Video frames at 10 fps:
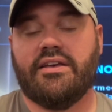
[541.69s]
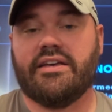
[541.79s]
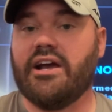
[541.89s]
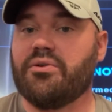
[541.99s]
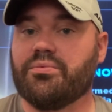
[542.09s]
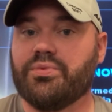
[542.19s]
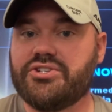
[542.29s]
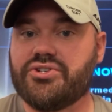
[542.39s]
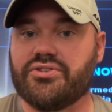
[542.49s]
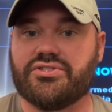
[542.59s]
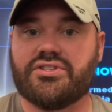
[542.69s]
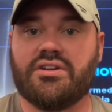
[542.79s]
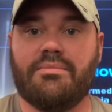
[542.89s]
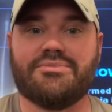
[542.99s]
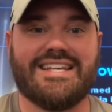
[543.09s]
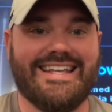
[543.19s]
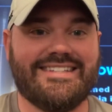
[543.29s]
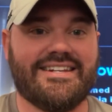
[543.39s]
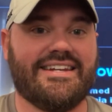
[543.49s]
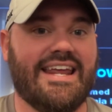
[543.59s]
Garrett Richards comes
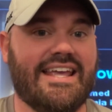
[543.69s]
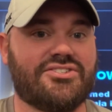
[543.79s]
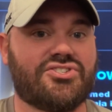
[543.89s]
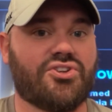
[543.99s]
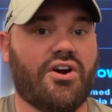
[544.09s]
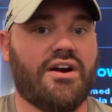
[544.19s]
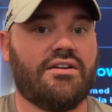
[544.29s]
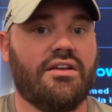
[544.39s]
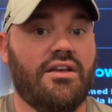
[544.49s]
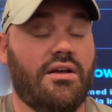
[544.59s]
into today's start